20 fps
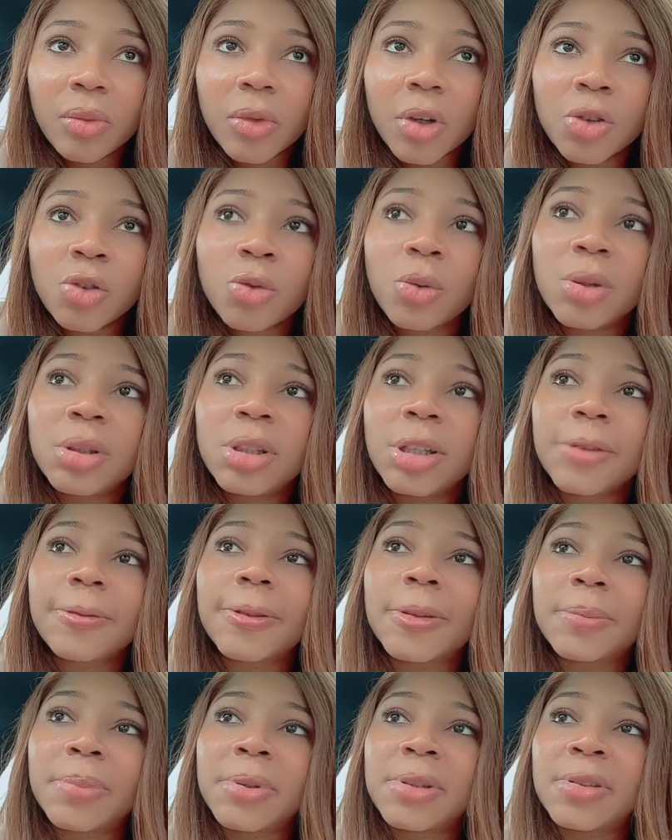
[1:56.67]
to a
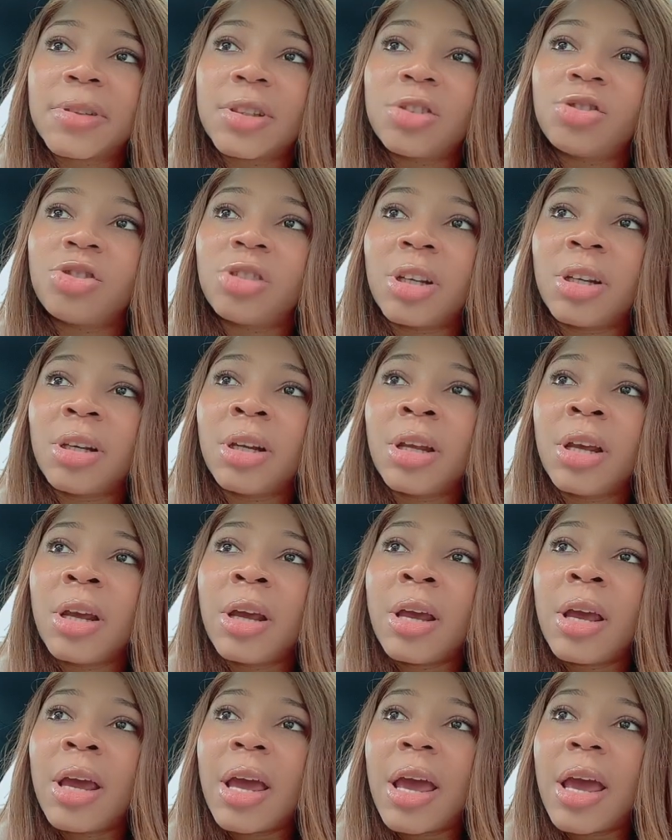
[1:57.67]
different position
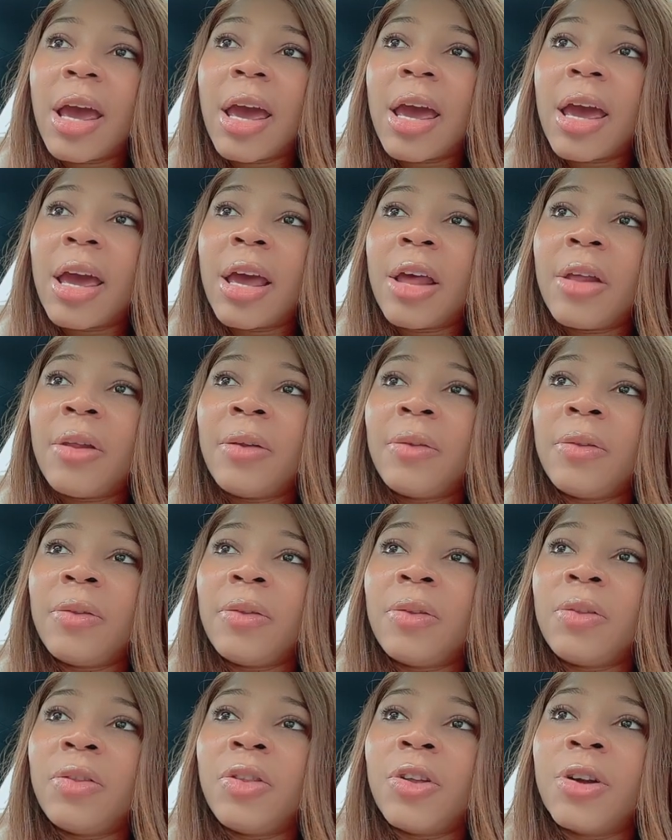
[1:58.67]

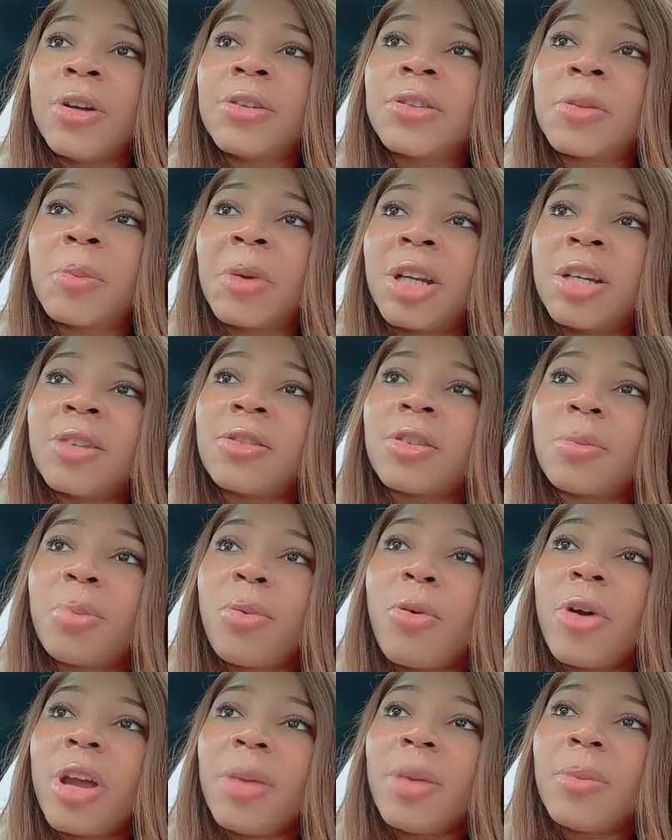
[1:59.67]
and there's a bit of
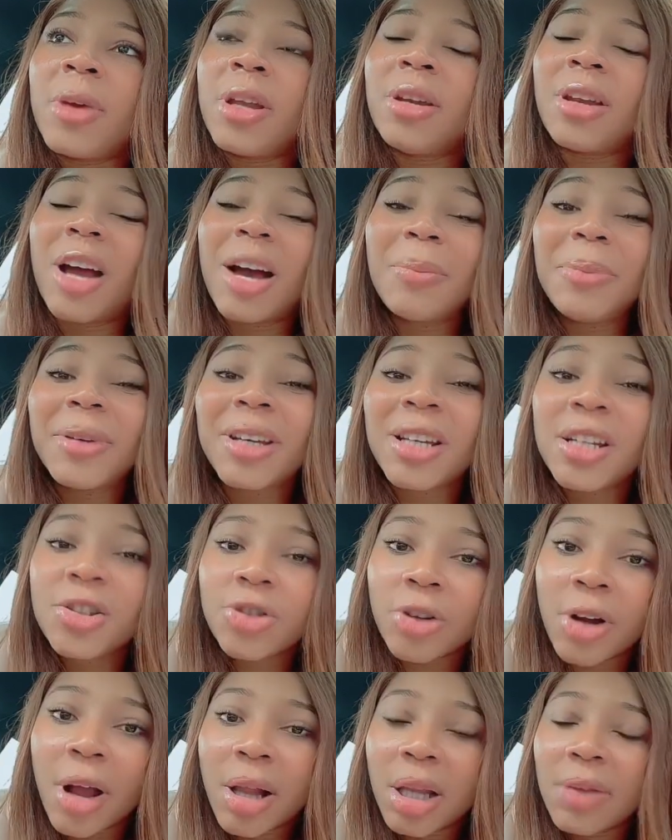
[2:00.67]
disappointment not because
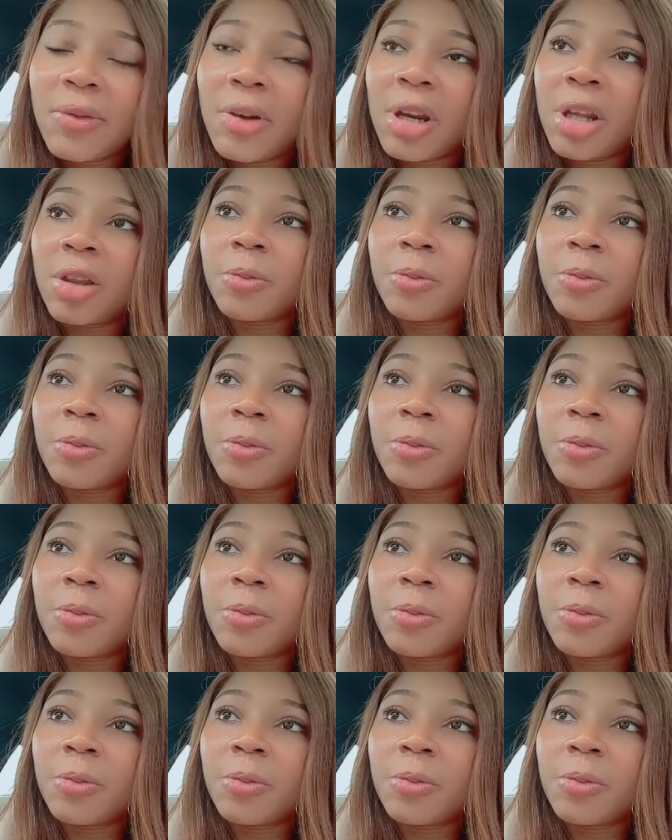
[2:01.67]
you're elevating the,